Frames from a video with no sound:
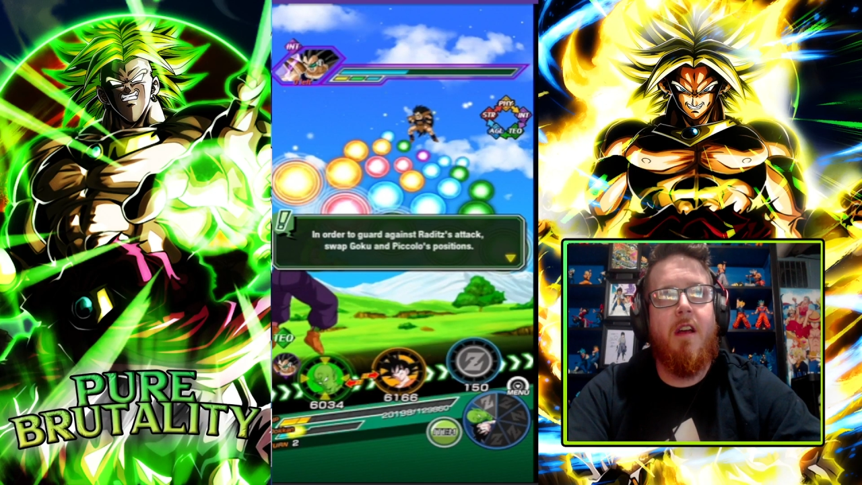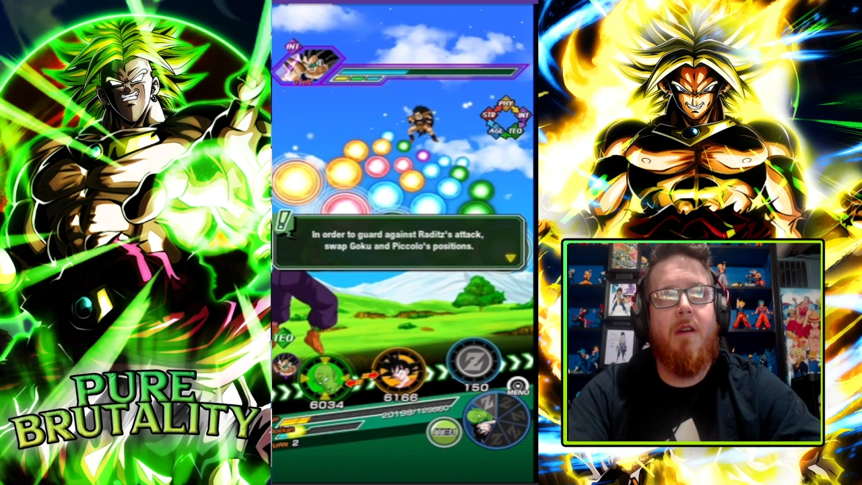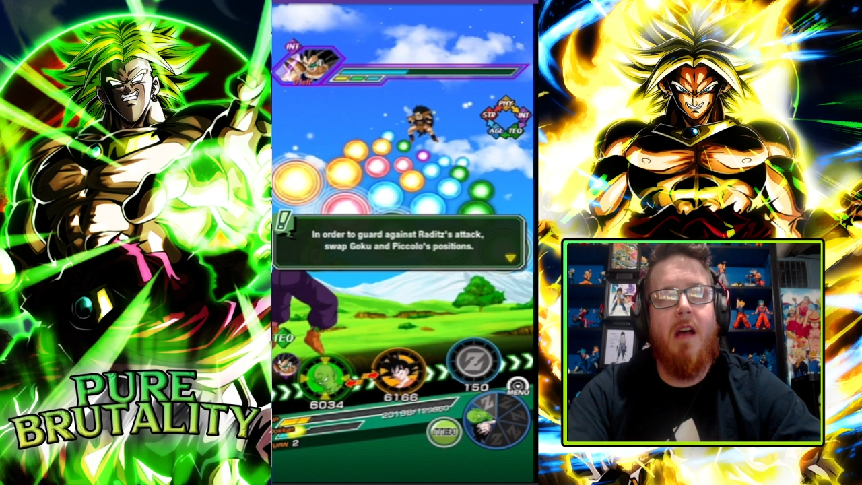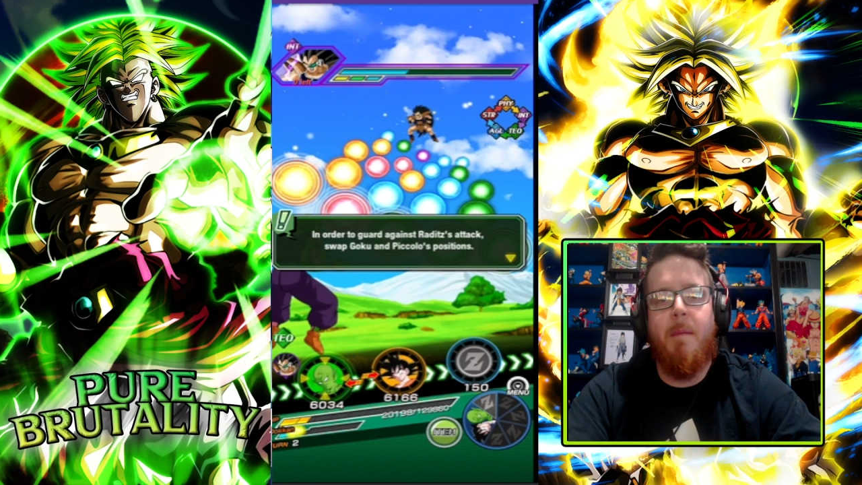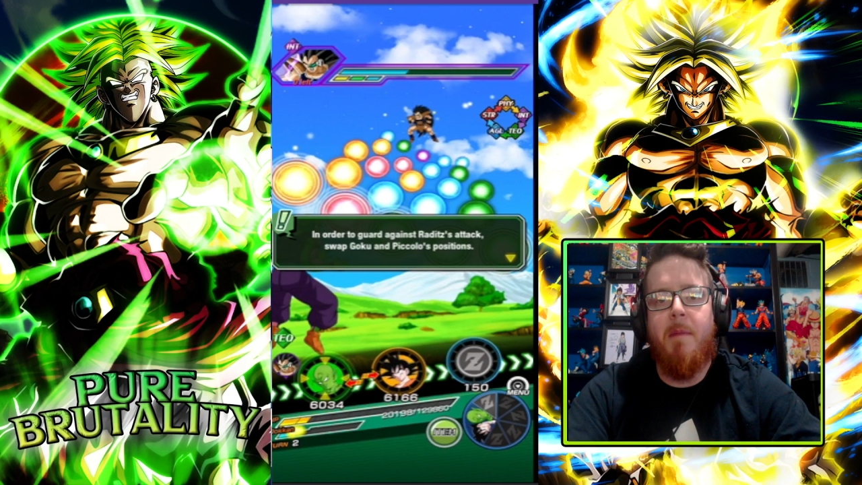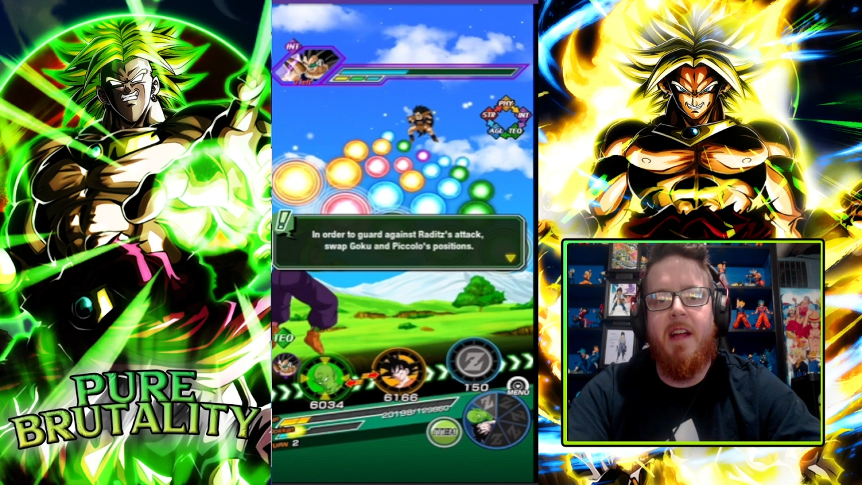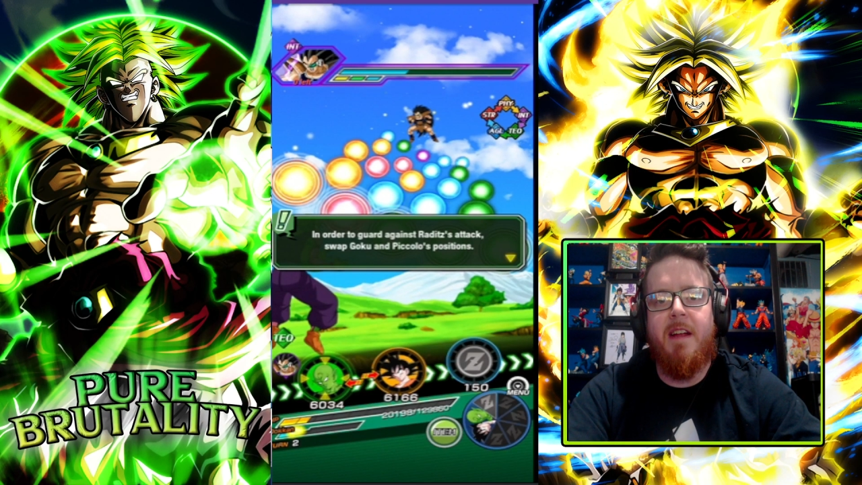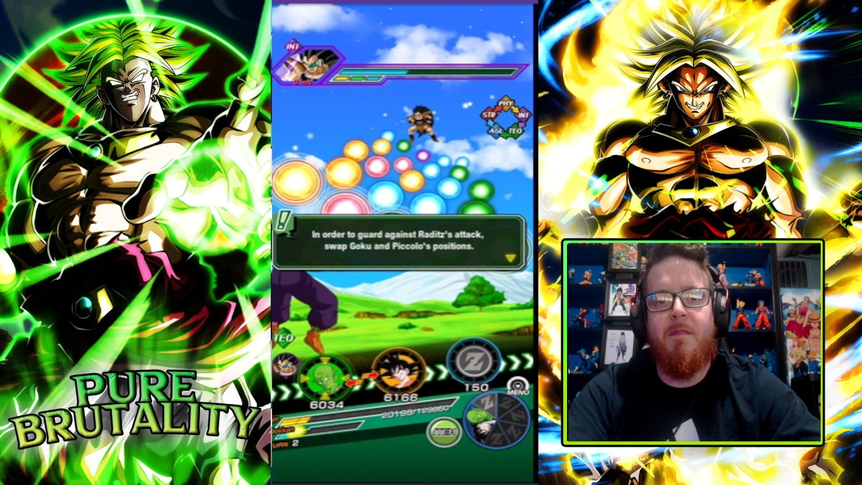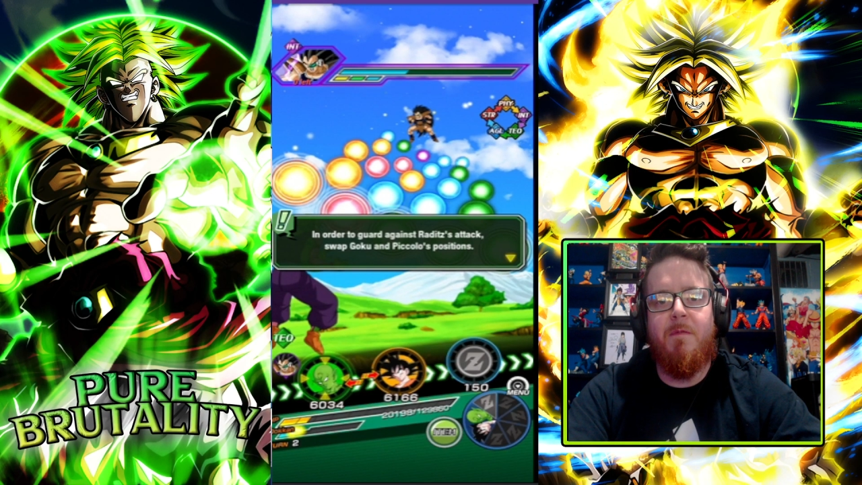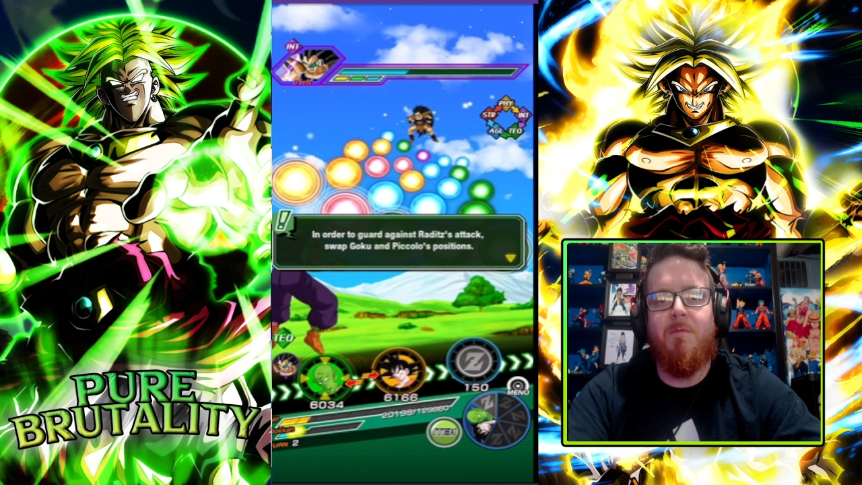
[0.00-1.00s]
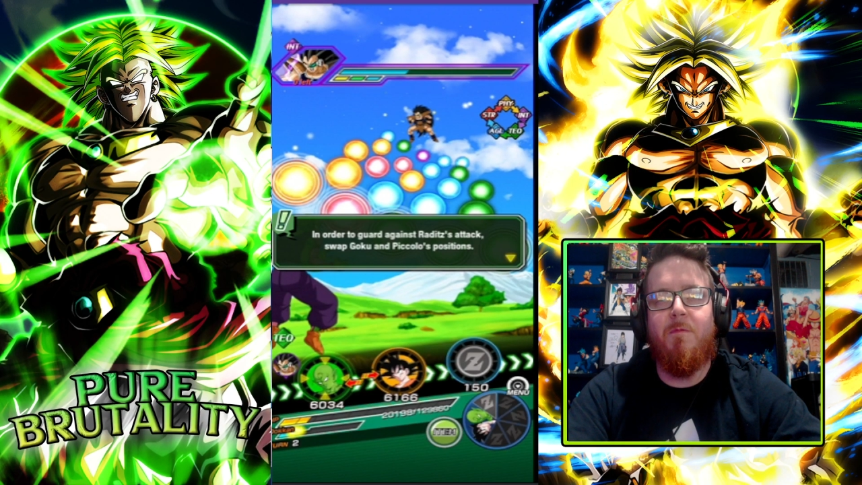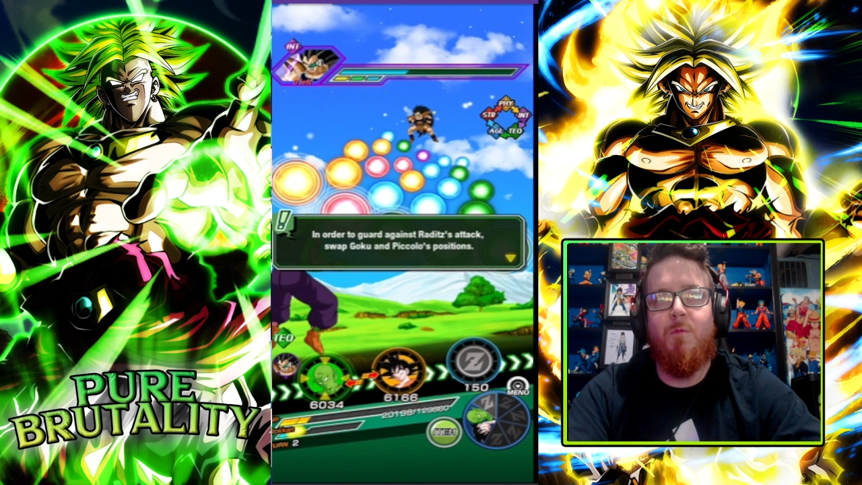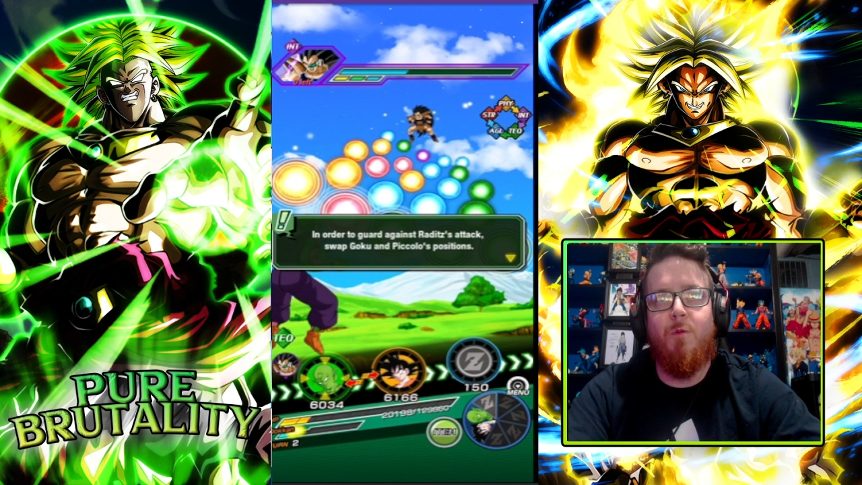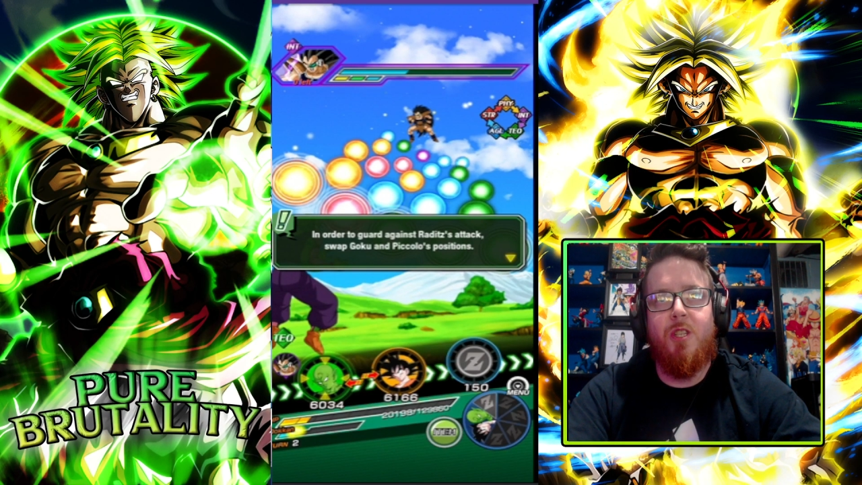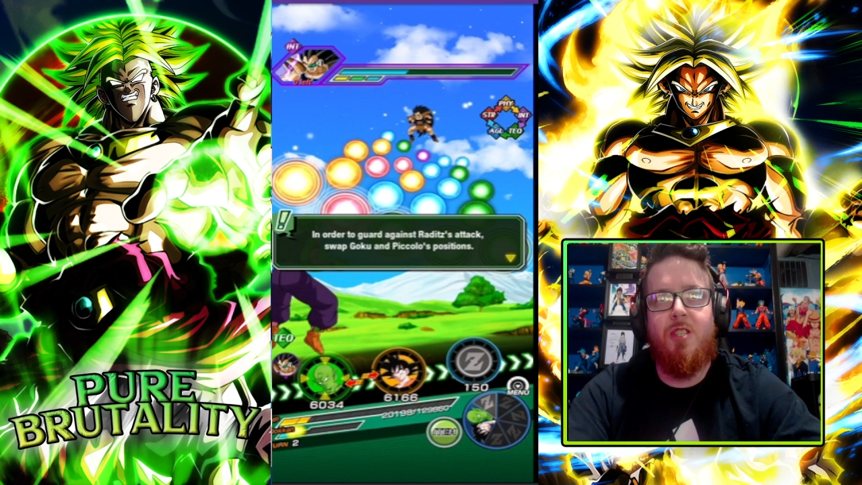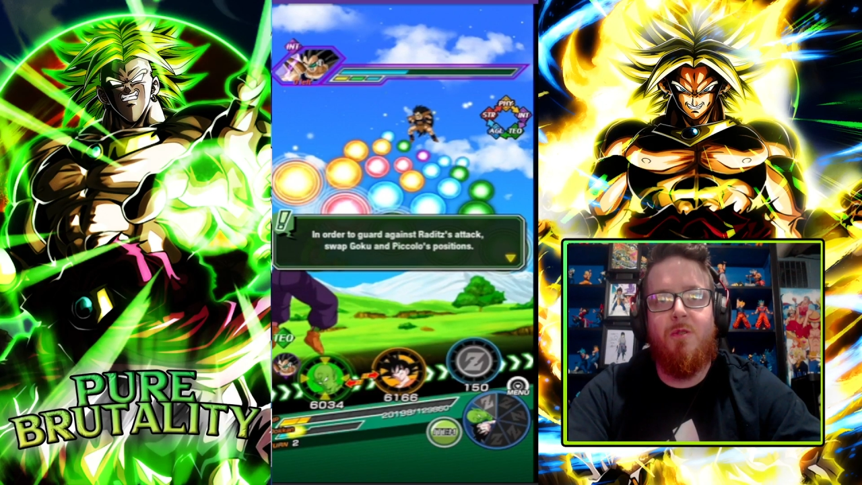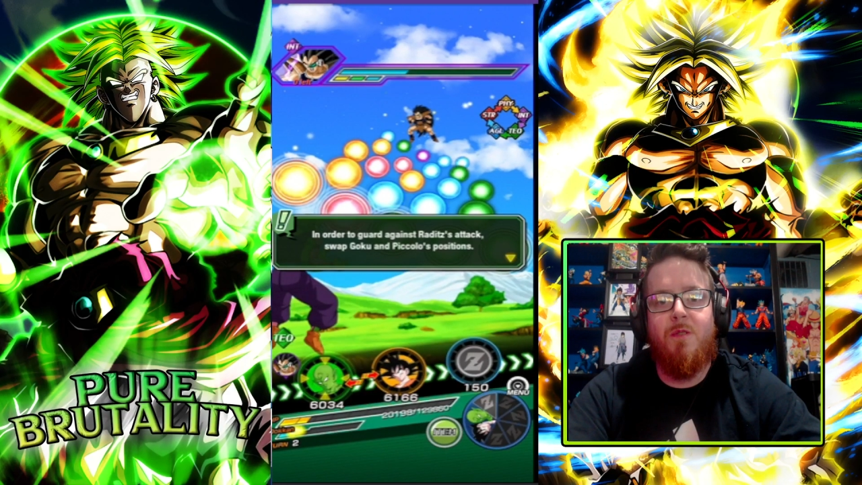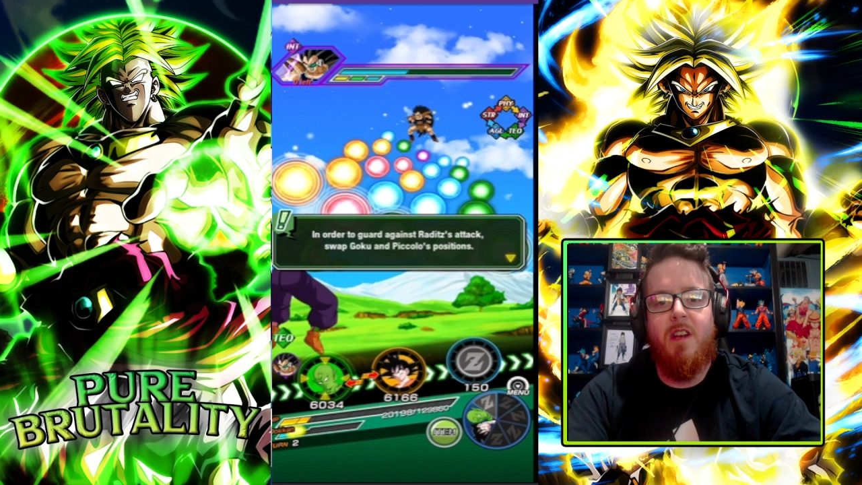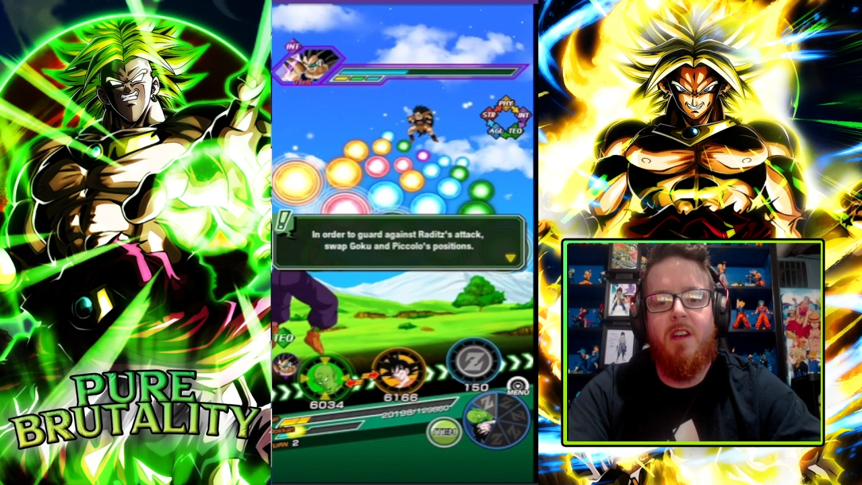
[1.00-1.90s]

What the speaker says: I might, once